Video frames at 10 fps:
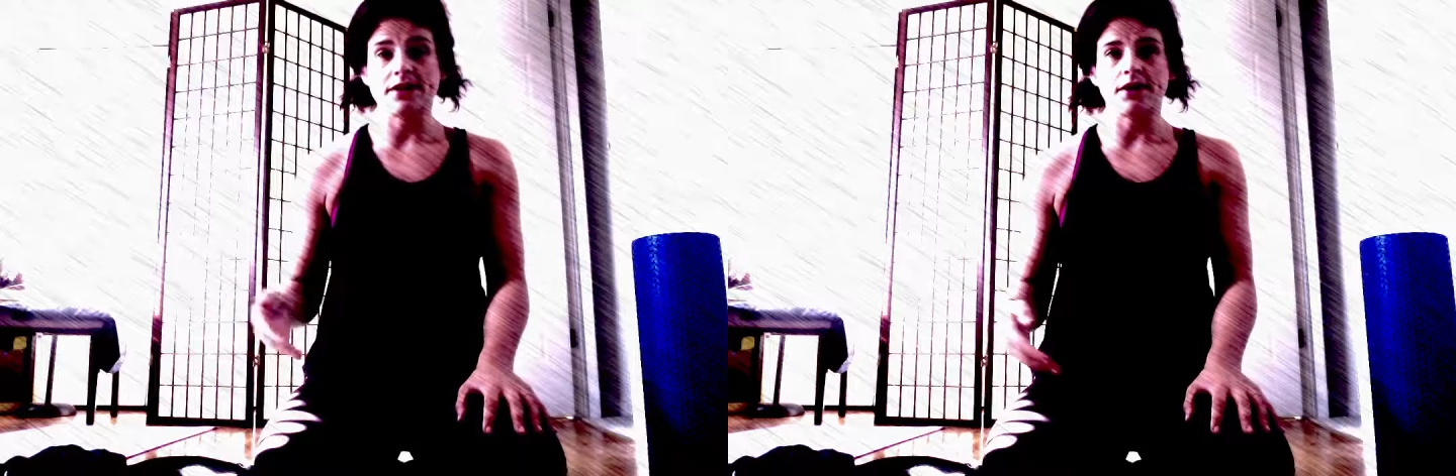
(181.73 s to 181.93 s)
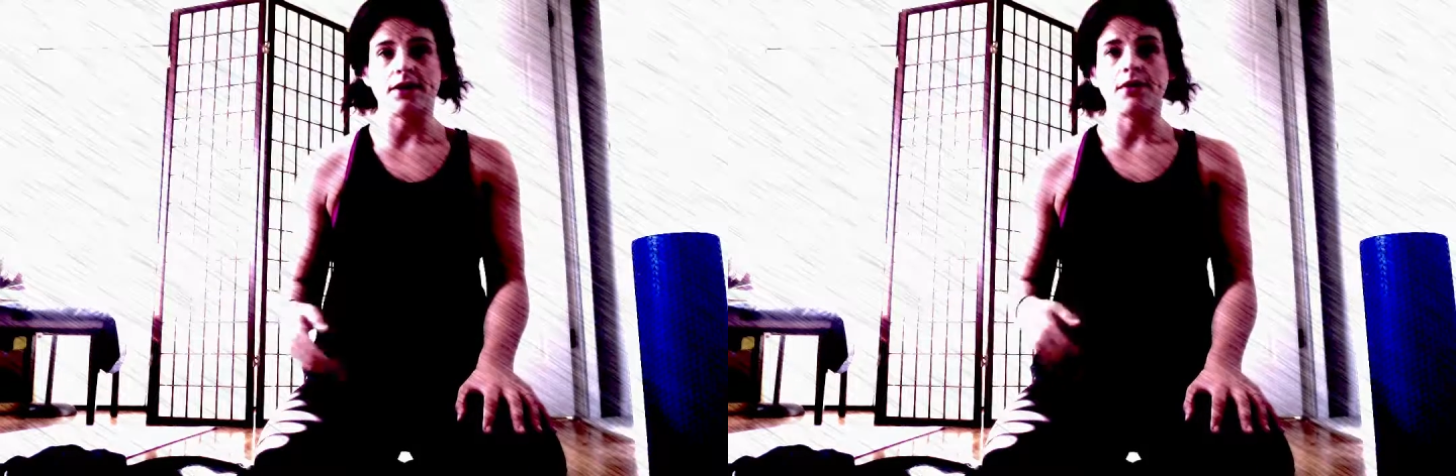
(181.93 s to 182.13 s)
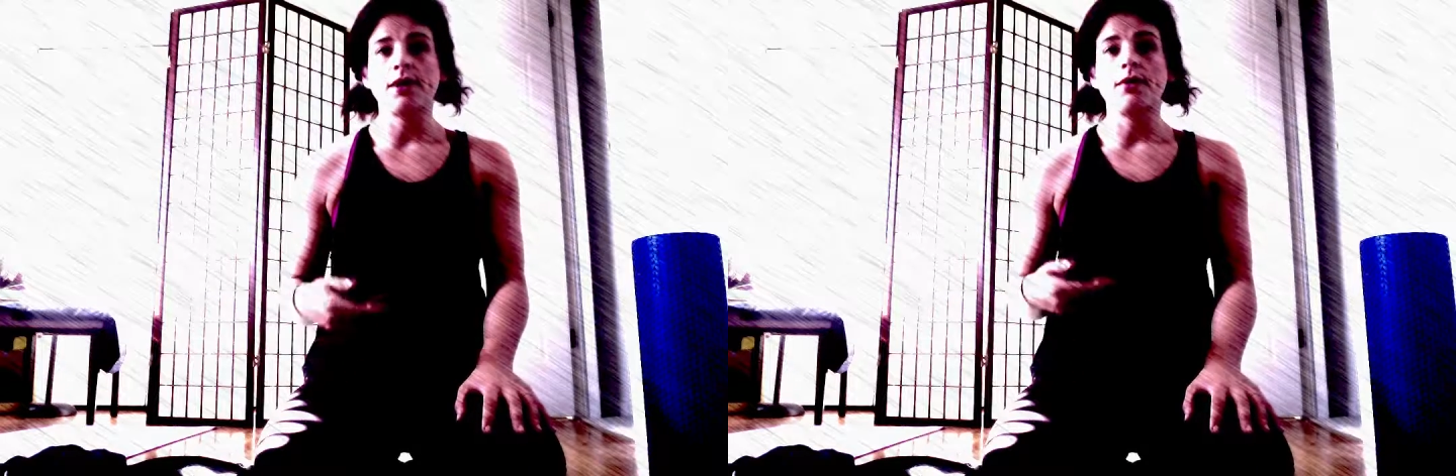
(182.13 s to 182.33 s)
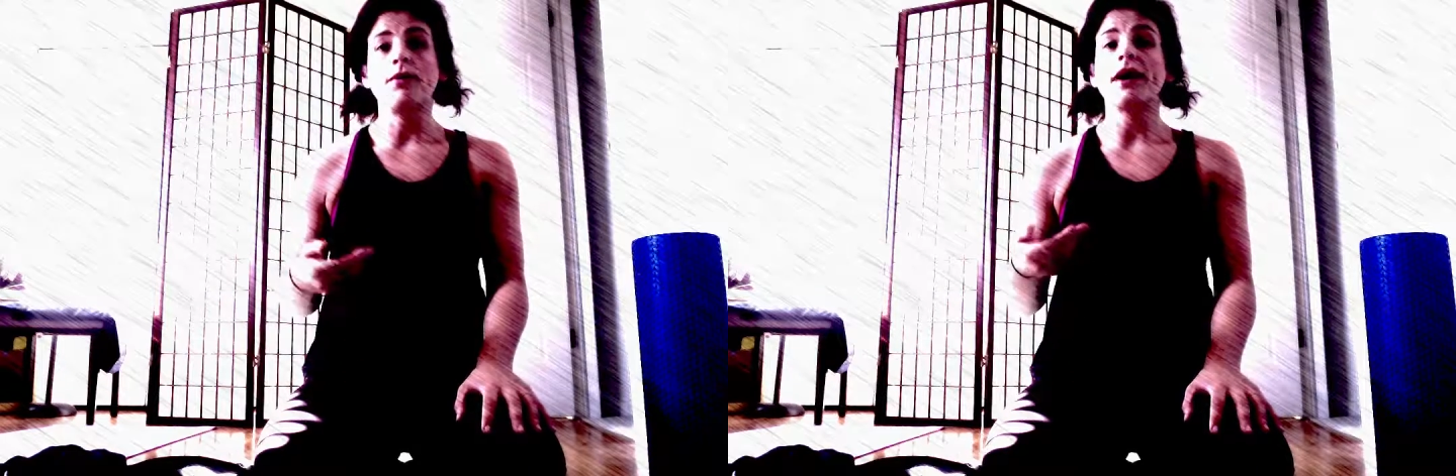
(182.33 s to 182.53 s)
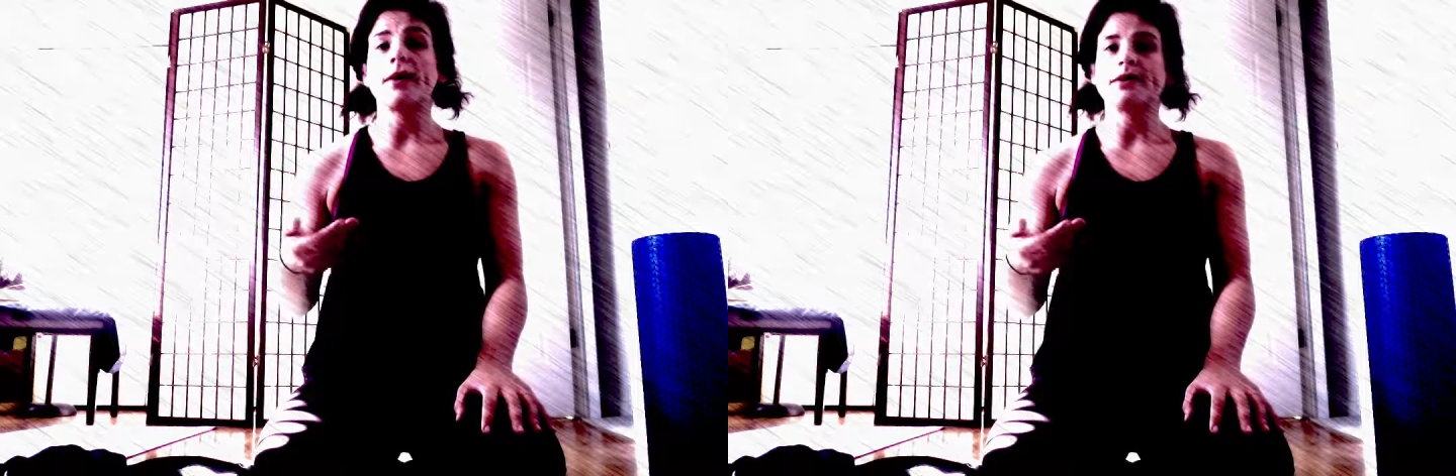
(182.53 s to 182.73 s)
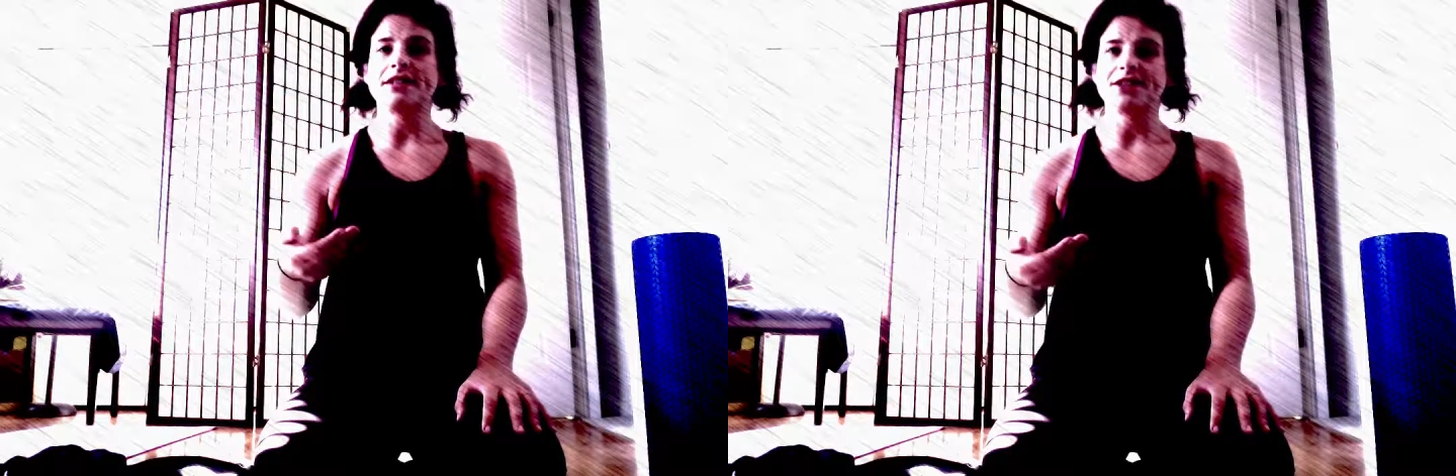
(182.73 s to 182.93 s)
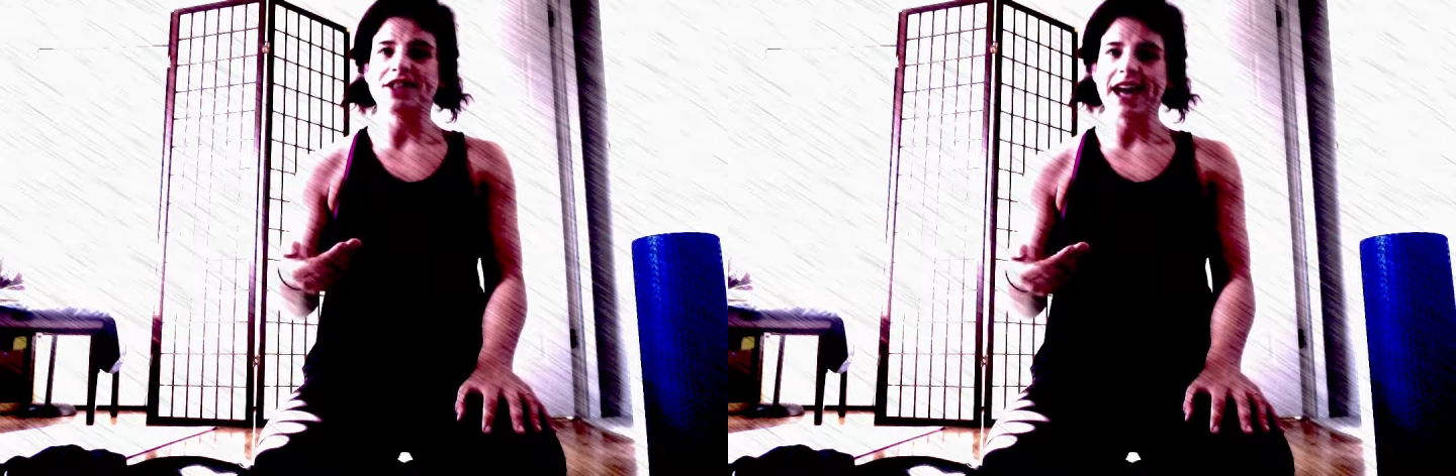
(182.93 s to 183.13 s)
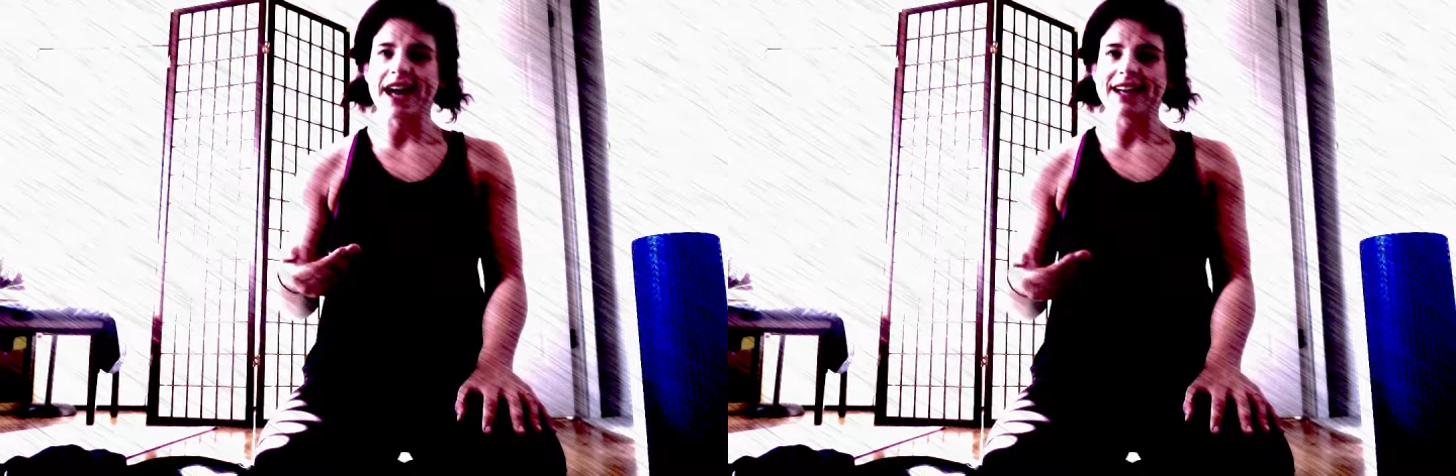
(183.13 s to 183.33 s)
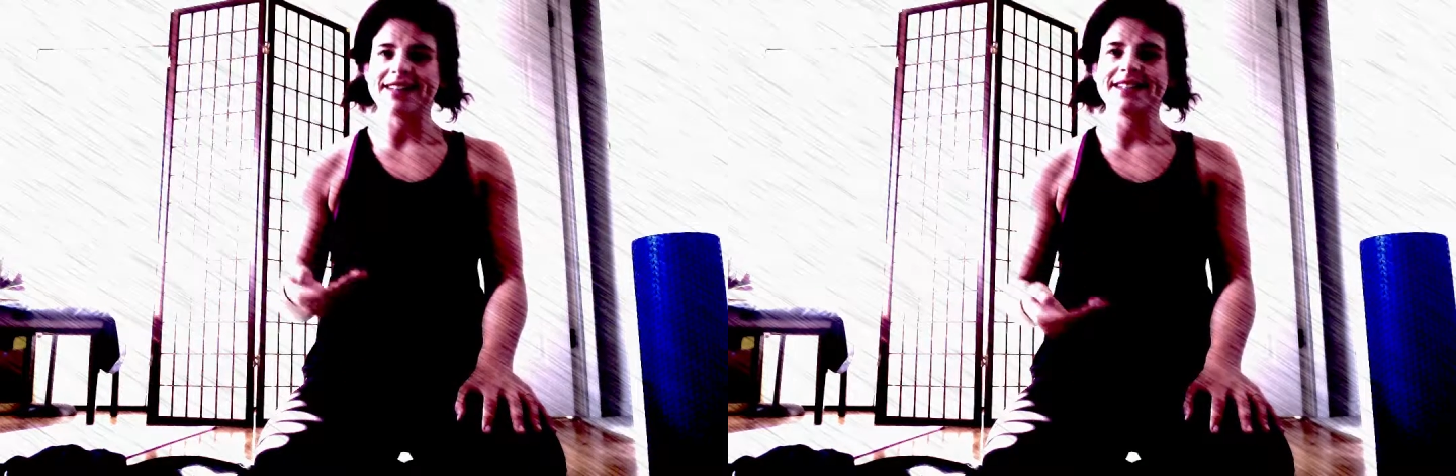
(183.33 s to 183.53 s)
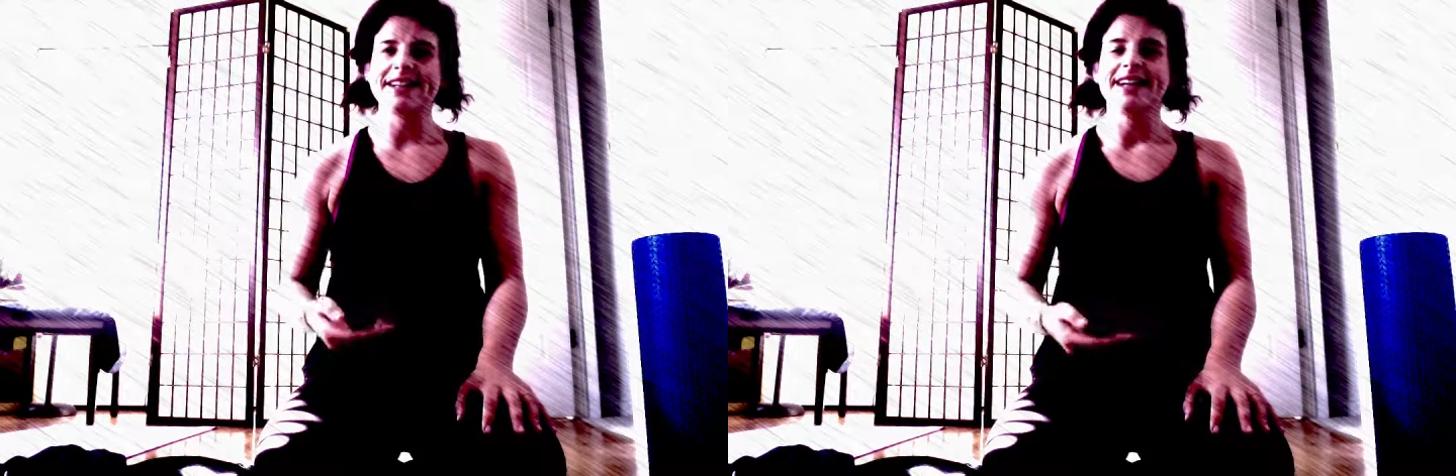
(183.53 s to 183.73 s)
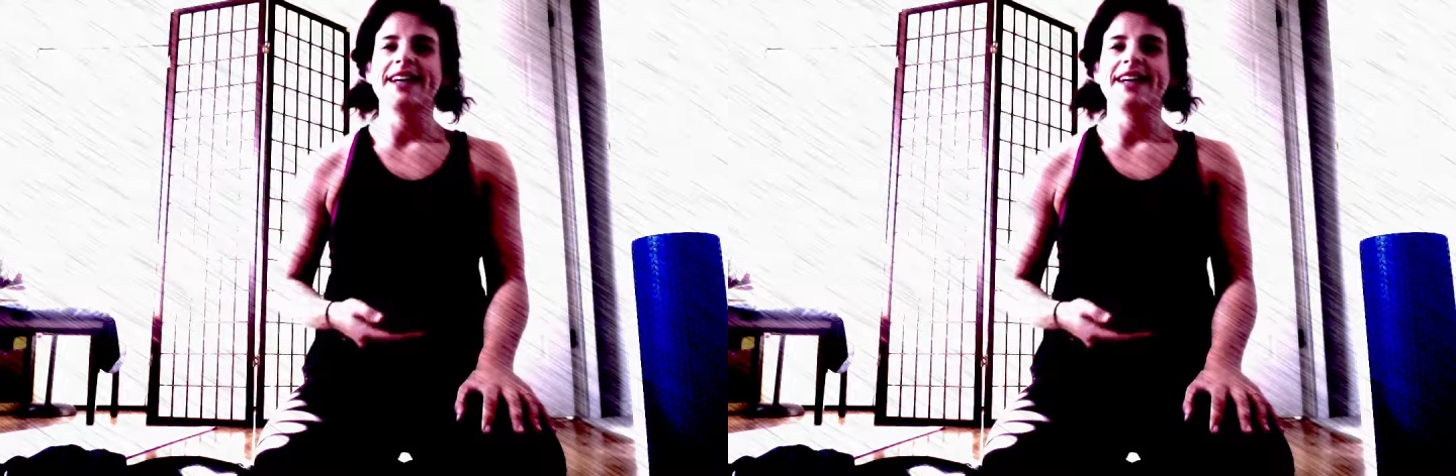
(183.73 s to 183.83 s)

So what I would suggest